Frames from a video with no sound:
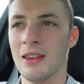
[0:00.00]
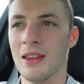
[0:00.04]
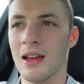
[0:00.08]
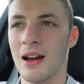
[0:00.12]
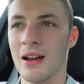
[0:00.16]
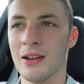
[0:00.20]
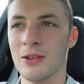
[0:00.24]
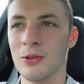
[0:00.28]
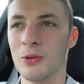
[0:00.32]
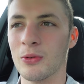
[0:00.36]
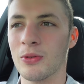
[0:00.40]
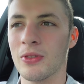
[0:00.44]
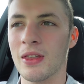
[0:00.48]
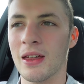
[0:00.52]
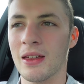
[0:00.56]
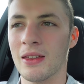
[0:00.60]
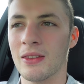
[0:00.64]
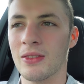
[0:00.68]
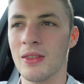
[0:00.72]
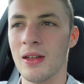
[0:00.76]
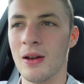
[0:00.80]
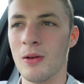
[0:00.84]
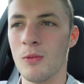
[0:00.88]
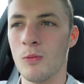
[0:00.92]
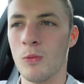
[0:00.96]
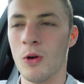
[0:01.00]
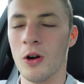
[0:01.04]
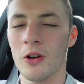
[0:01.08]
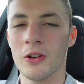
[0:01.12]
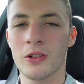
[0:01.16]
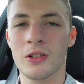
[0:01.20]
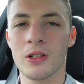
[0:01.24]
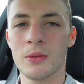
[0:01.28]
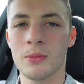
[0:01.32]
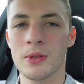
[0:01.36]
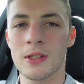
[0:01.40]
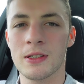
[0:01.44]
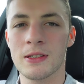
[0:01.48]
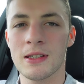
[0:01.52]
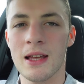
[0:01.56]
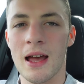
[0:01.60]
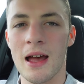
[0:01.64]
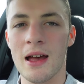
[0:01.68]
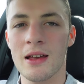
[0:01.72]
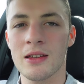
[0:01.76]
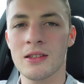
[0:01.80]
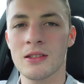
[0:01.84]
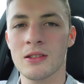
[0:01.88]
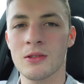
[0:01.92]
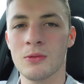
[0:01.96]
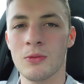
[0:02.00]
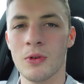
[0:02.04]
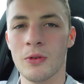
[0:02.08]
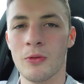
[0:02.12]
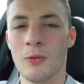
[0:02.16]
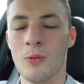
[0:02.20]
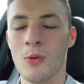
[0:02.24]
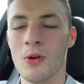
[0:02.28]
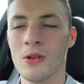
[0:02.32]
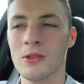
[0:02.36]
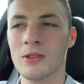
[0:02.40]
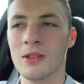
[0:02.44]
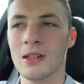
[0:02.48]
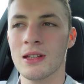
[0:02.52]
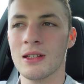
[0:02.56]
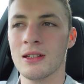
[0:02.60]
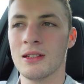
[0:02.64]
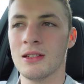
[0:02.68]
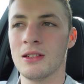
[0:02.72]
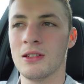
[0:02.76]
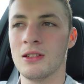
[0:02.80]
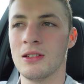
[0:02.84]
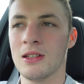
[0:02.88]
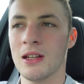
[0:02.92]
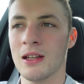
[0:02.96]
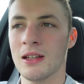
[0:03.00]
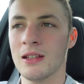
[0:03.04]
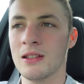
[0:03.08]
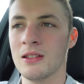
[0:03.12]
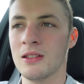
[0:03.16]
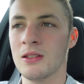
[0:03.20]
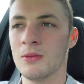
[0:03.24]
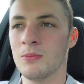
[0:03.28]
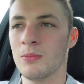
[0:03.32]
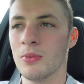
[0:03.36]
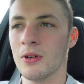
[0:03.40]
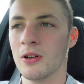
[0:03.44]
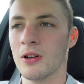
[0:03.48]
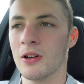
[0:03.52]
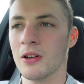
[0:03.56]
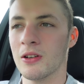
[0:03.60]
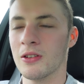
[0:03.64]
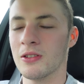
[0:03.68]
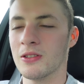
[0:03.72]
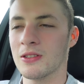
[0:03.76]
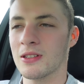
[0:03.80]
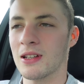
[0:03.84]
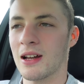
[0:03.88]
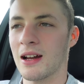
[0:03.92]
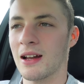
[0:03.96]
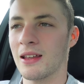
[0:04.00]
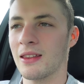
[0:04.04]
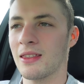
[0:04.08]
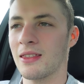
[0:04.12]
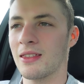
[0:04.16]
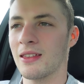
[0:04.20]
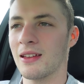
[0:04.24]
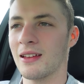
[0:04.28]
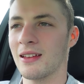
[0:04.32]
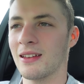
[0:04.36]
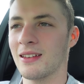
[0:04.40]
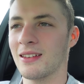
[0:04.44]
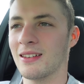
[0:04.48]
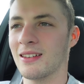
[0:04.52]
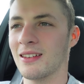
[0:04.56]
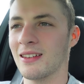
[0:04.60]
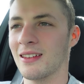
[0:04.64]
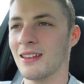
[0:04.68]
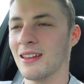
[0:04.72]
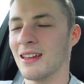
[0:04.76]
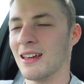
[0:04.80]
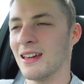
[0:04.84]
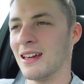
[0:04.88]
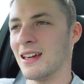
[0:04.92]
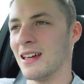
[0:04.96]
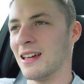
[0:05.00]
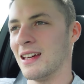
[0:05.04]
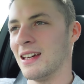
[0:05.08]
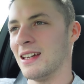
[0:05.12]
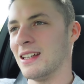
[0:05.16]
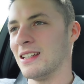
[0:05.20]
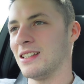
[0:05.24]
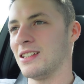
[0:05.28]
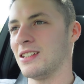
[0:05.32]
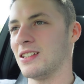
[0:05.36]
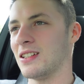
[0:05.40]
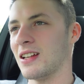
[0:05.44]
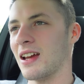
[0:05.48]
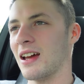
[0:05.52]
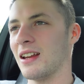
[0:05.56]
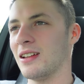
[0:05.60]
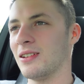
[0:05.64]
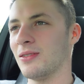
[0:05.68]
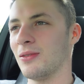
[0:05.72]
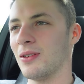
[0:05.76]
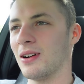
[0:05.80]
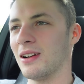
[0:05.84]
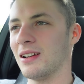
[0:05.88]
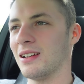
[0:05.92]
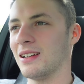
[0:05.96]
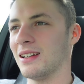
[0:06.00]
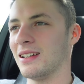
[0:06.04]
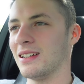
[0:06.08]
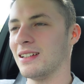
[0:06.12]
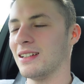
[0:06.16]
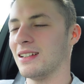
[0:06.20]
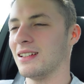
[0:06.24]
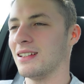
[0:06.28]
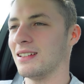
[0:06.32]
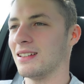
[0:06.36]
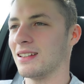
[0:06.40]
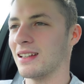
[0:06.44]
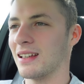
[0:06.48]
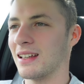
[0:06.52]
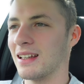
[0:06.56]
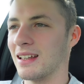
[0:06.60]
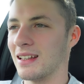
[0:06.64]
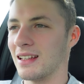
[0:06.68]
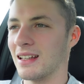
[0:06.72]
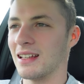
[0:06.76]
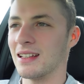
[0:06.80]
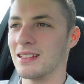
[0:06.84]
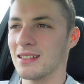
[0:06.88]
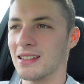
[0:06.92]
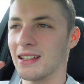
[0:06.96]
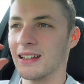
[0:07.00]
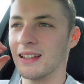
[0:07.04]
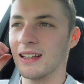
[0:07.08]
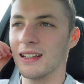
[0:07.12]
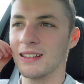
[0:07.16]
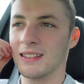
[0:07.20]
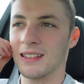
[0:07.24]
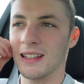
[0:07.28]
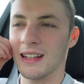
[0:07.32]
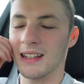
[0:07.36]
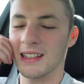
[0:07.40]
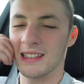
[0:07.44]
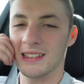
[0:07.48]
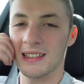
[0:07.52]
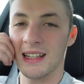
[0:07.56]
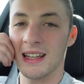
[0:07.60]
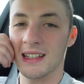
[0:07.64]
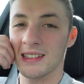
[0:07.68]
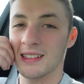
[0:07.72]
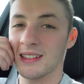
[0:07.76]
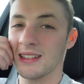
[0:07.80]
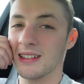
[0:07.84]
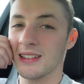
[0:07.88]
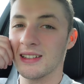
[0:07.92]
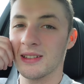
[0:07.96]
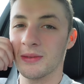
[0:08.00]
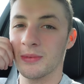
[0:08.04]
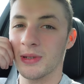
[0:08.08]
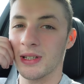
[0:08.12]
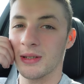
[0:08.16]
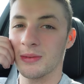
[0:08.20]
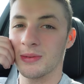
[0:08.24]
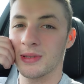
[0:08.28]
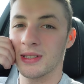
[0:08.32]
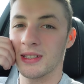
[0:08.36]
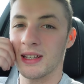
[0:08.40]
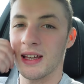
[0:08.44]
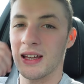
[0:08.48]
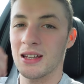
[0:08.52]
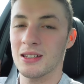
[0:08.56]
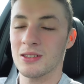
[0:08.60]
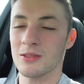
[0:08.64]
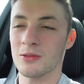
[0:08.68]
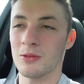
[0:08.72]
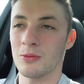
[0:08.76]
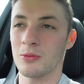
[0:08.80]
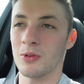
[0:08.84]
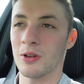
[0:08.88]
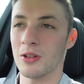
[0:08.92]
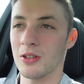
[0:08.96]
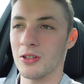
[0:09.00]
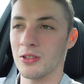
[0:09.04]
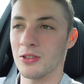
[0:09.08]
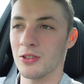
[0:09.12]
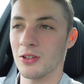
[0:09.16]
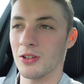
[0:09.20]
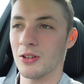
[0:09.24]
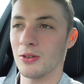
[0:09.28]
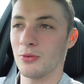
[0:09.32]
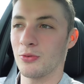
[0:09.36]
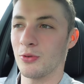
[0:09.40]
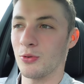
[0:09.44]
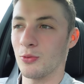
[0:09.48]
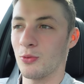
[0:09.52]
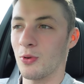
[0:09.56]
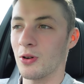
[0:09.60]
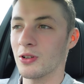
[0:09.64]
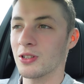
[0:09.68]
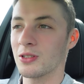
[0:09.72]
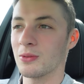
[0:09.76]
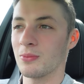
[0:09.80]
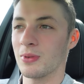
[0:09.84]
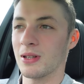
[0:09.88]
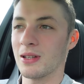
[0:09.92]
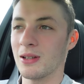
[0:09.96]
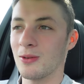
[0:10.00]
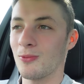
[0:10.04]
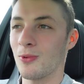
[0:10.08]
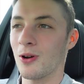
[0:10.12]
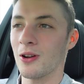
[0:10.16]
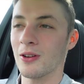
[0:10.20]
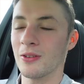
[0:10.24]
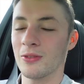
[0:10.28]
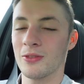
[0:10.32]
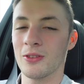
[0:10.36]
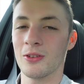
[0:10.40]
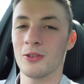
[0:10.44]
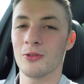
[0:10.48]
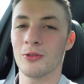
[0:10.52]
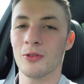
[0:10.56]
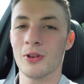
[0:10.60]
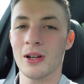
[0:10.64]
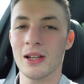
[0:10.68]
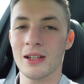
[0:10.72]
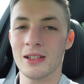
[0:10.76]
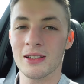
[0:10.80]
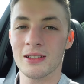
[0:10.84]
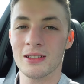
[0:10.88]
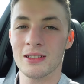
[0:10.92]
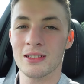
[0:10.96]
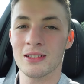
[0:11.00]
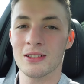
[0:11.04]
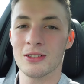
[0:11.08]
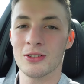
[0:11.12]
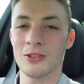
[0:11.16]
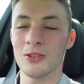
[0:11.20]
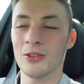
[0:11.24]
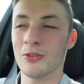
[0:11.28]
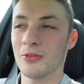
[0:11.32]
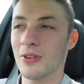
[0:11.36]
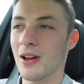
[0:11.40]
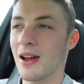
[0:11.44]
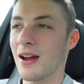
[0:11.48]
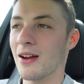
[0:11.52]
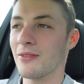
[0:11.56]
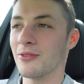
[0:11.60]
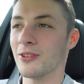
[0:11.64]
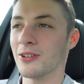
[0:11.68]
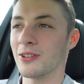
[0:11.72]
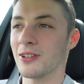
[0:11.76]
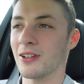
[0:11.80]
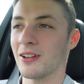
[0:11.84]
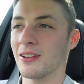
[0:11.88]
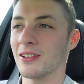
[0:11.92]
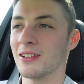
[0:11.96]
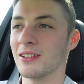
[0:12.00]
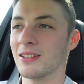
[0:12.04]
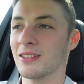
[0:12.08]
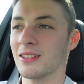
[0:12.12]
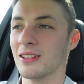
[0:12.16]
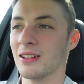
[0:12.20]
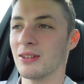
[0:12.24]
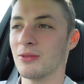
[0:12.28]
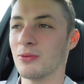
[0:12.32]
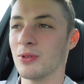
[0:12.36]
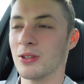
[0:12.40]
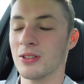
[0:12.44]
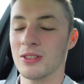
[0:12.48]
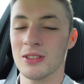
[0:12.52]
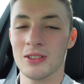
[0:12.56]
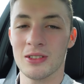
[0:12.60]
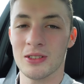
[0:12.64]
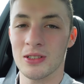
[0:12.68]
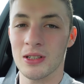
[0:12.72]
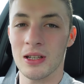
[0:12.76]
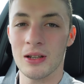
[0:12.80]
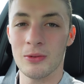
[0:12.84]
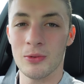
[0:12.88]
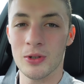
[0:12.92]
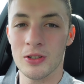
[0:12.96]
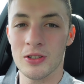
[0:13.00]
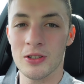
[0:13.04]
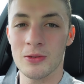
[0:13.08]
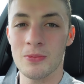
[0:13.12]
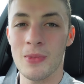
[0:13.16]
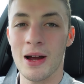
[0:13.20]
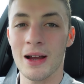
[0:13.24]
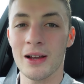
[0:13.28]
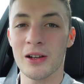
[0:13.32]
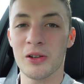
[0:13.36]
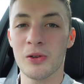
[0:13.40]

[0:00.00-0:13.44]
I don't think they weren't obsessed with what they did, because I think genuinely, it's a necessity to be obsessed with what you do. If you want to be one of the greatest to have ever done it, which is my